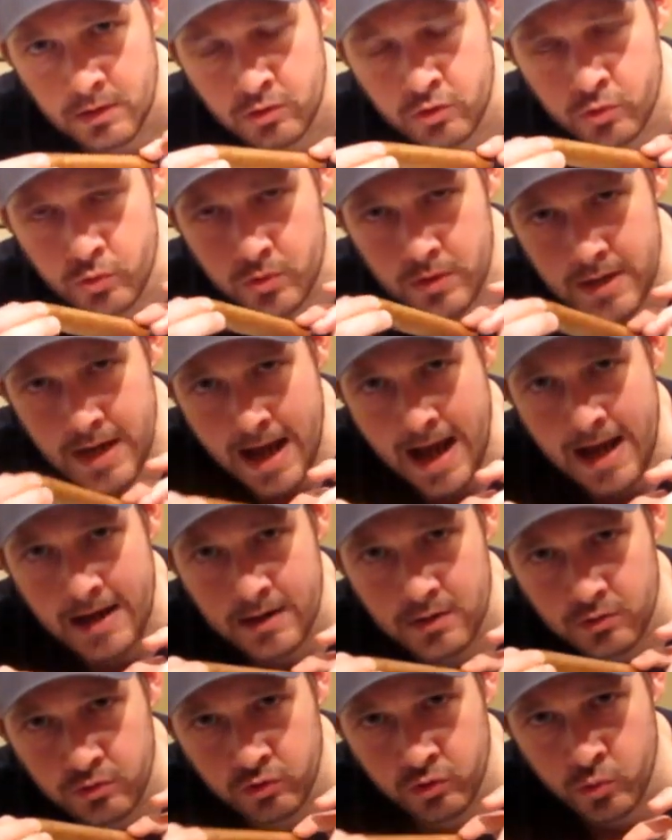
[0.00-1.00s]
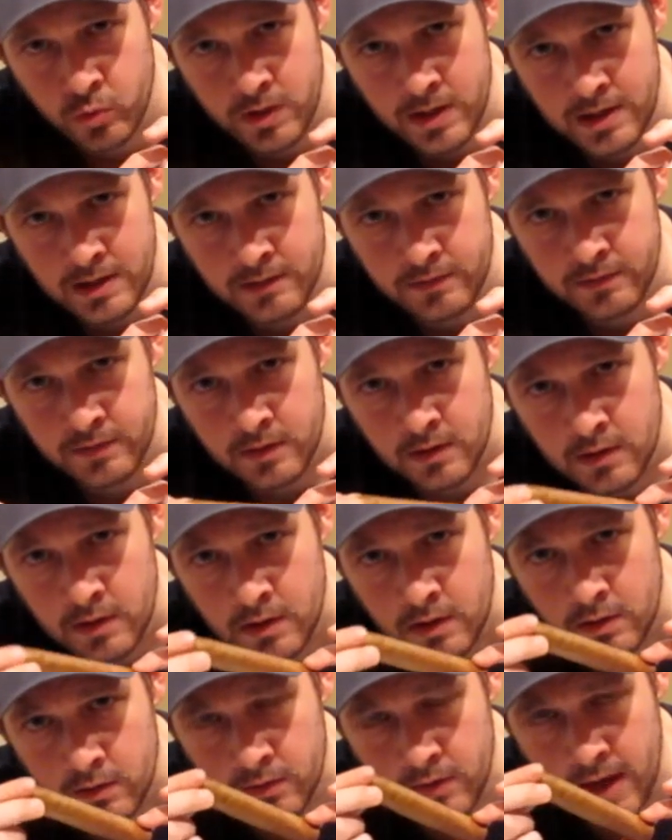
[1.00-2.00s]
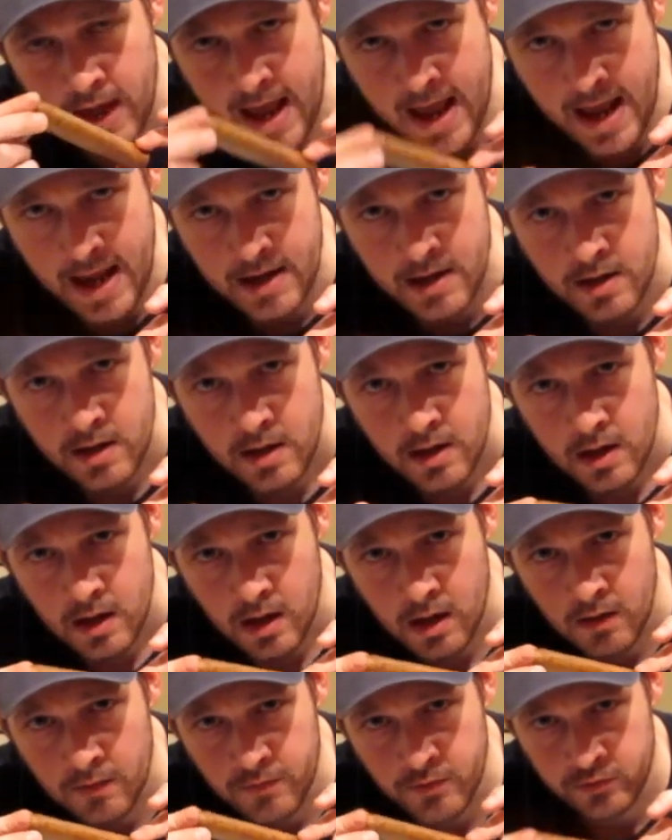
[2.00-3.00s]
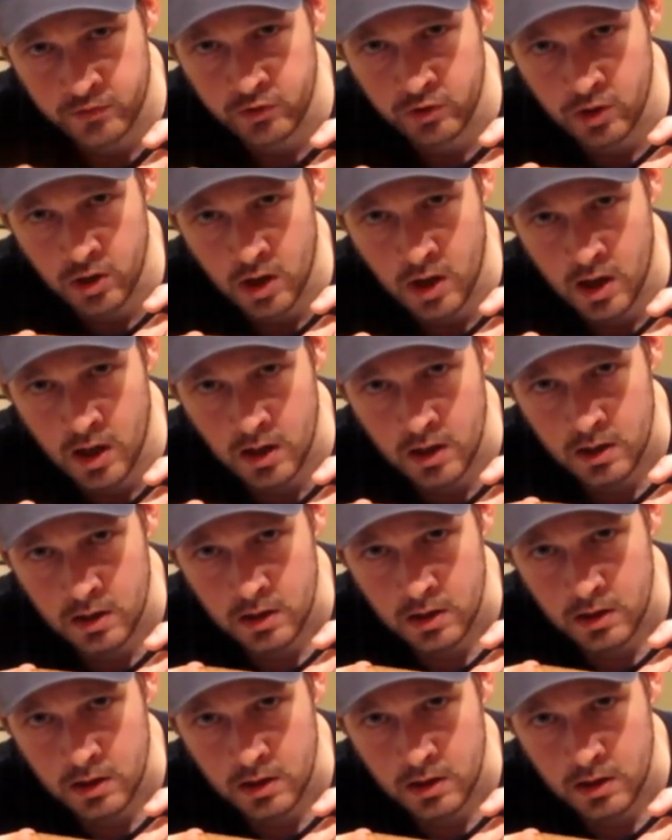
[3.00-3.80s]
the head of the cigar.